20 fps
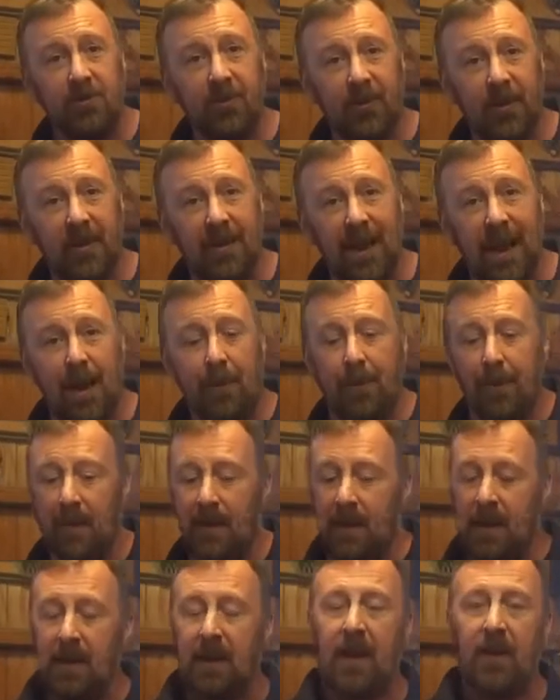freed up,
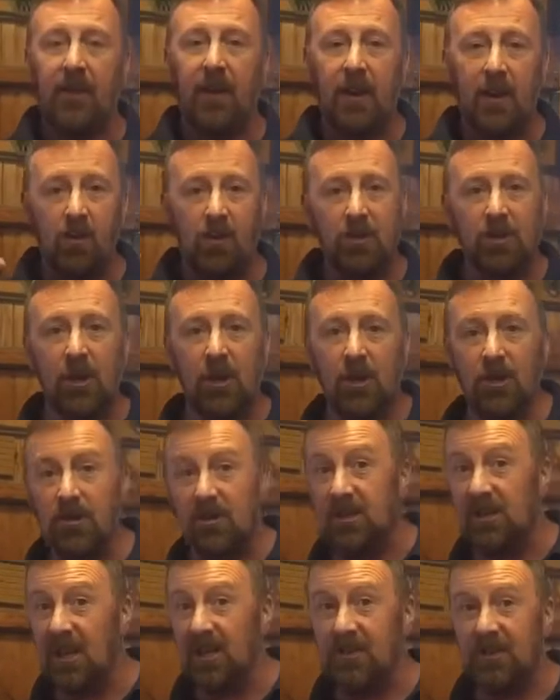give it a little turn,
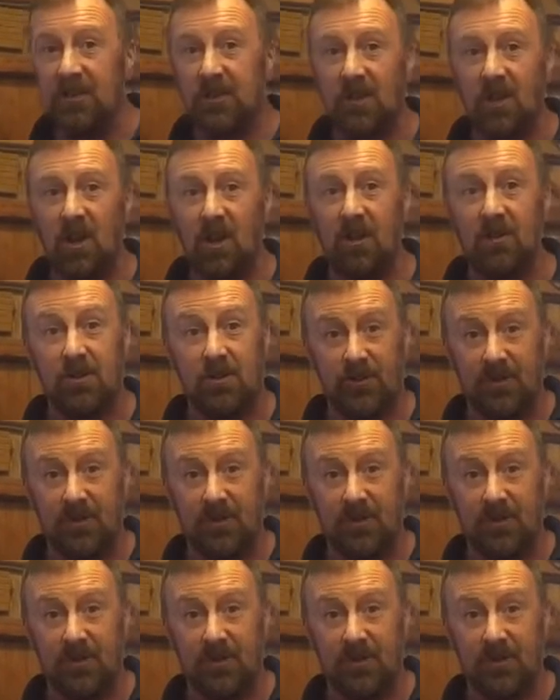see if she starts.